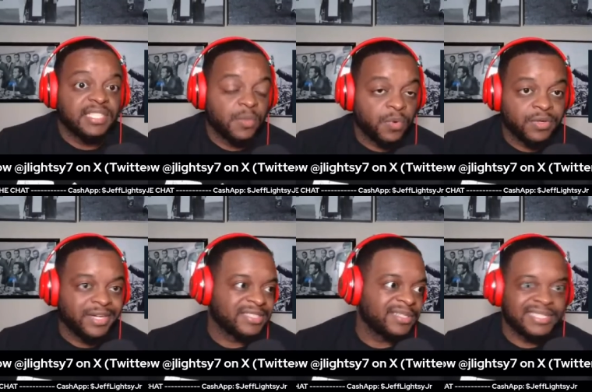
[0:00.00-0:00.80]
of the world.
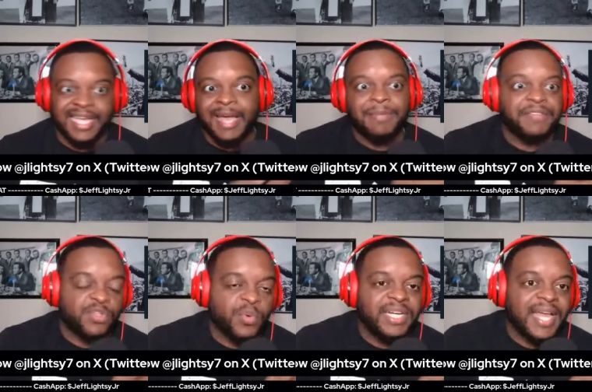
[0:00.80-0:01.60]
Arizona State got beat
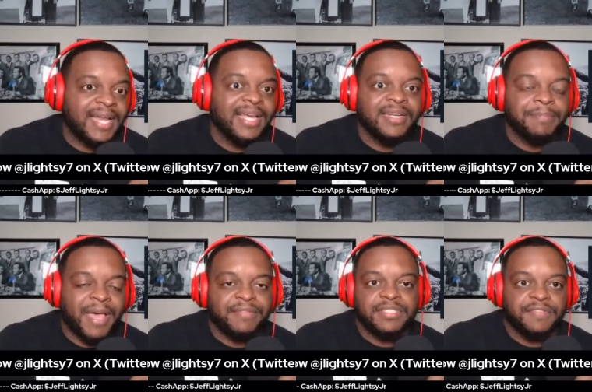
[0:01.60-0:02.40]
29 nothing
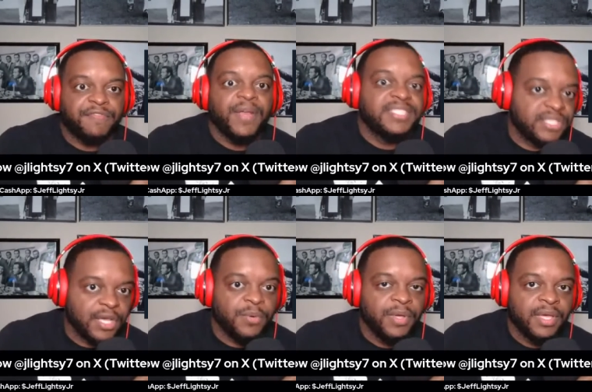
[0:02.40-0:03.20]
by to
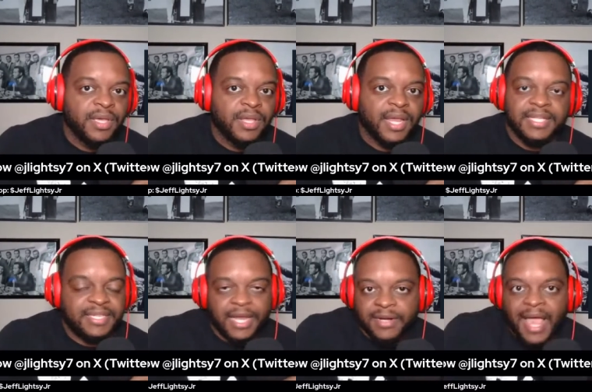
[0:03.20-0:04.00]
Fresno. Like
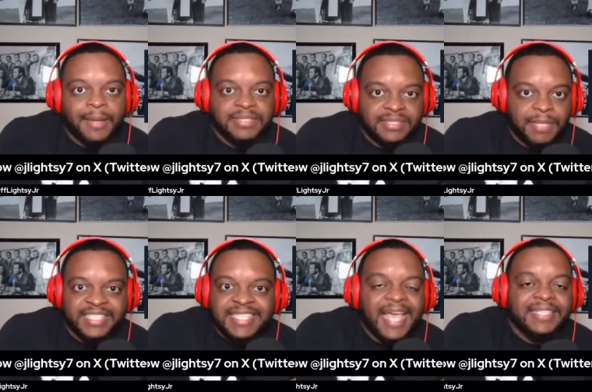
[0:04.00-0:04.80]
they're not as
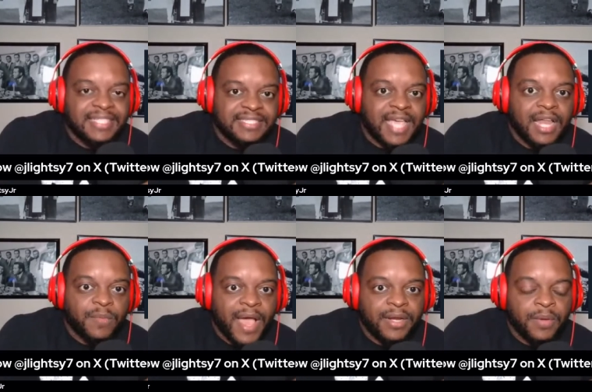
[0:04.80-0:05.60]
talented as
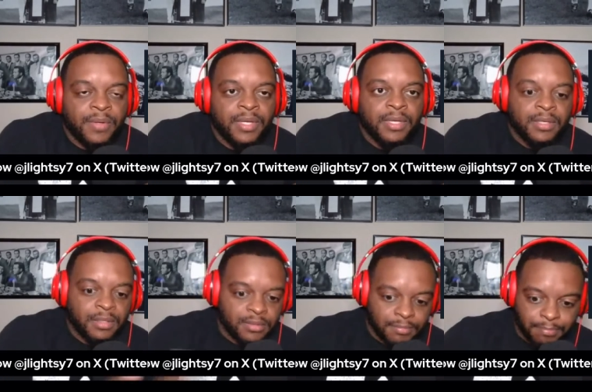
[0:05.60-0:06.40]
Colorado.
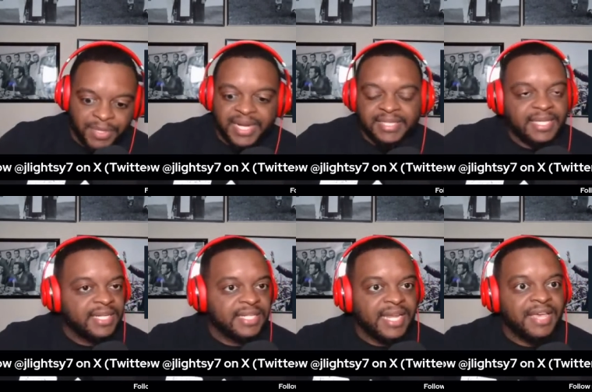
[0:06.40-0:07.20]
But at the end
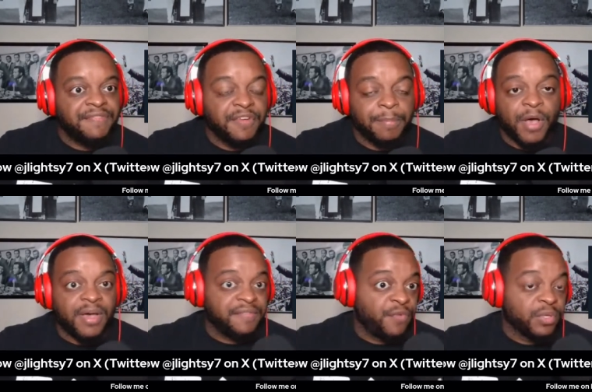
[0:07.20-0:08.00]
of the day, football,
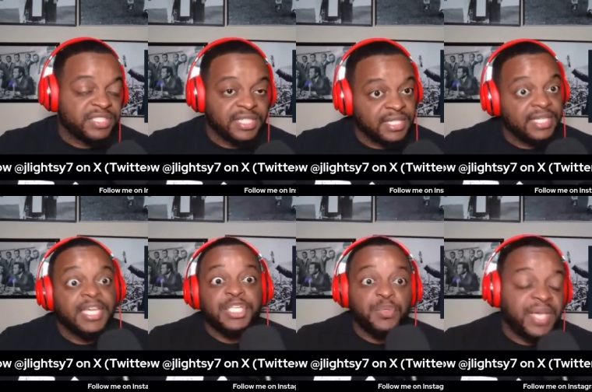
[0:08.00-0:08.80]
unfortunately,
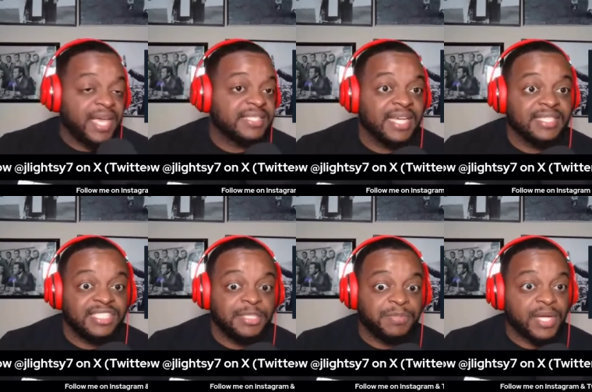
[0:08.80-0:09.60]
you can't take
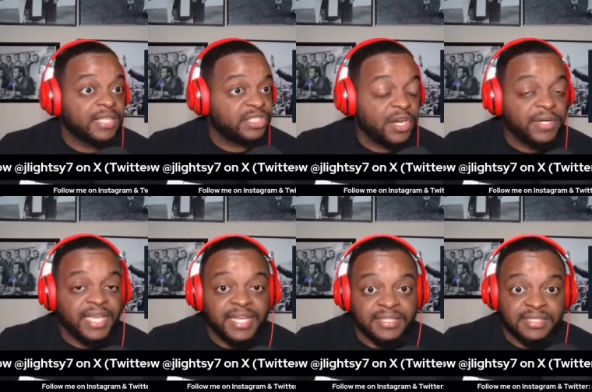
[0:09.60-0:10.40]
cheap shots, dirty
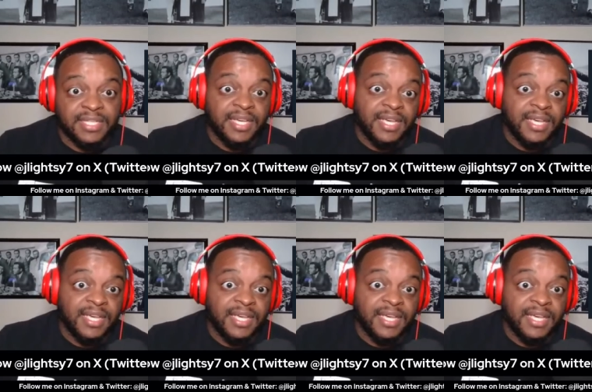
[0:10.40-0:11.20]
hits,
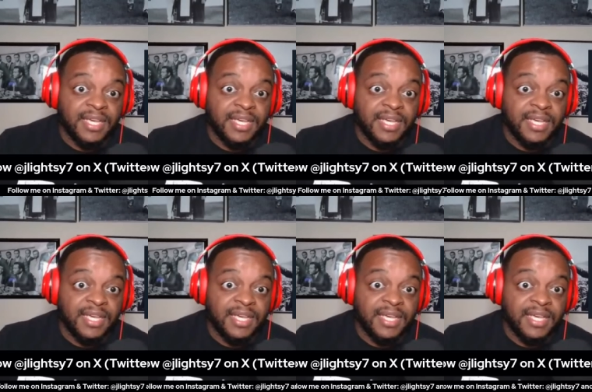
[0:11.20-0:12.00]
and
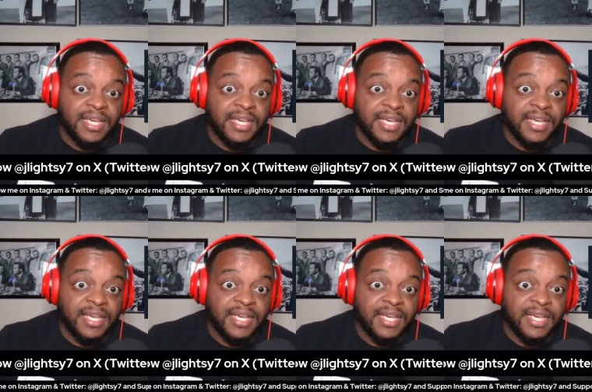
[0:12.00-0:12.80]
sometimes it can
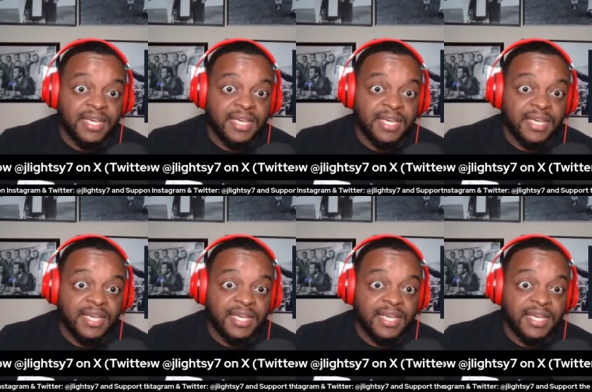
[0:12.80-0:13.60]
cost you a Travis Hunter
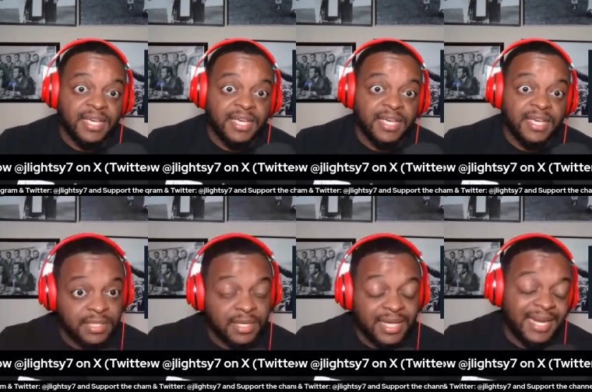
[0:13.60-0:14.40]
for three weeks.
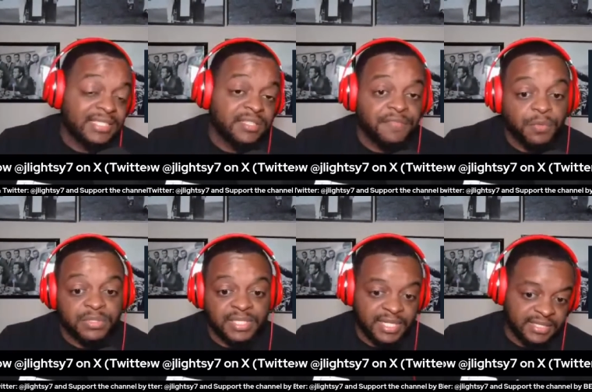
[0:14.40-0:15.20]
And that's unfortunate.